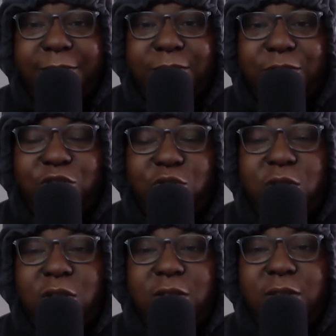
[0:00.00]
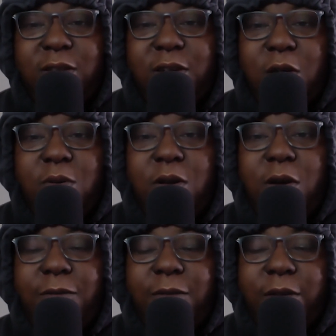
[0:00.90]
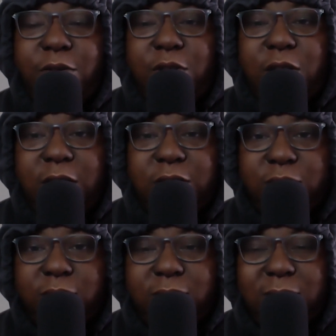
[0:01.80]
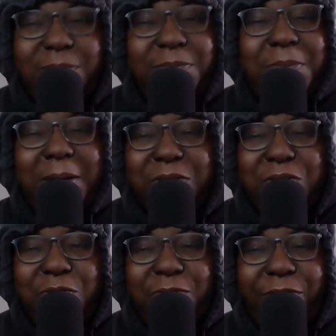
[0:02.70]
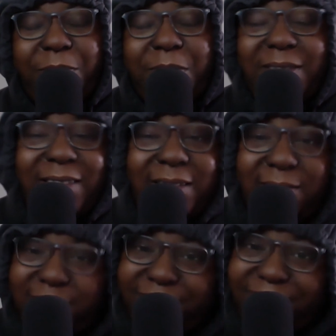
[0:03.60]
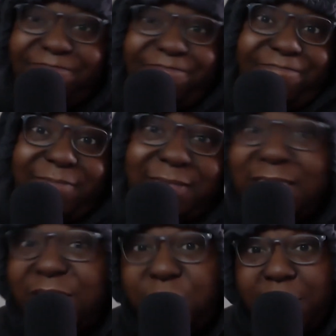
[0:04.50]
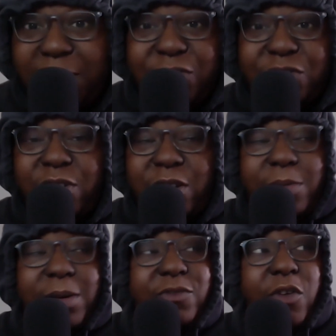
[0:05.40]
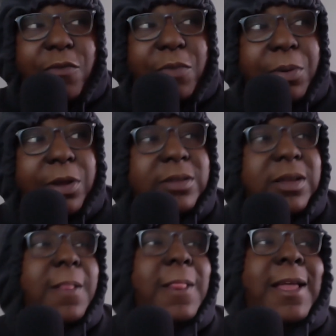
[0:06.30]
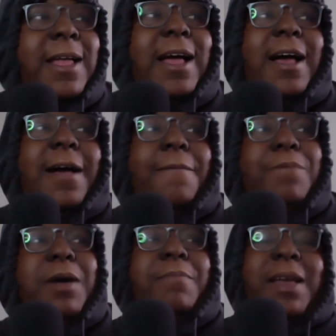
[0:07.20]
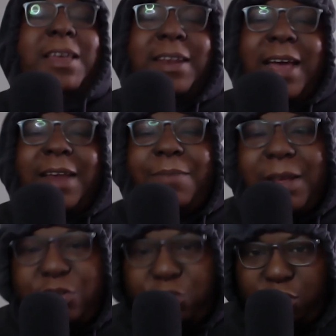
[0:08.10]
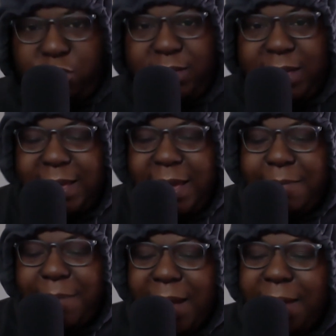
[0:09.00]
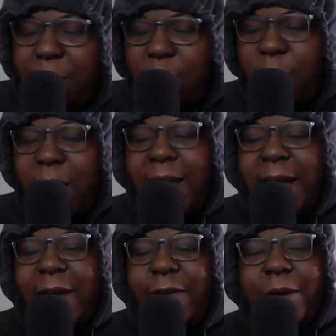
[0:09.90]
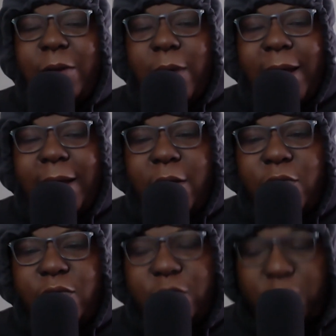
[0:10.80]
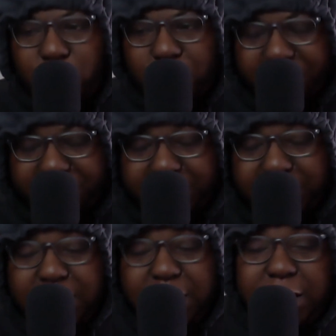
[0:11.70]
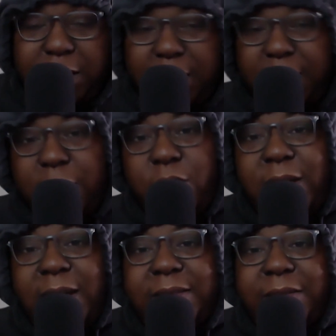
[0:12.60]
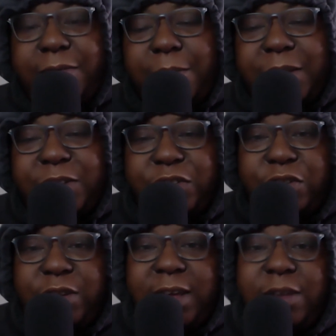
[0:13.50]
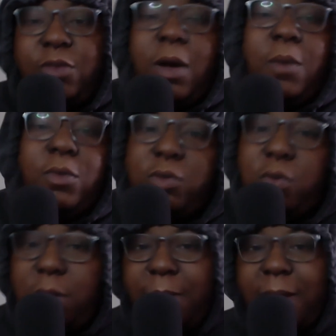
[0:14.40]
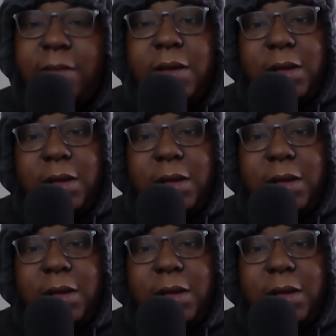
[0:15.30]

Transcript: Shaw got the own goal for Newcastle about 2-3 minutes in. Can you imagine? Straight away, straight off the blocks. But Man United made sure they came back. Maguire, Harry Maguire on the score sheet, equalising for Manchester United, who I will talk about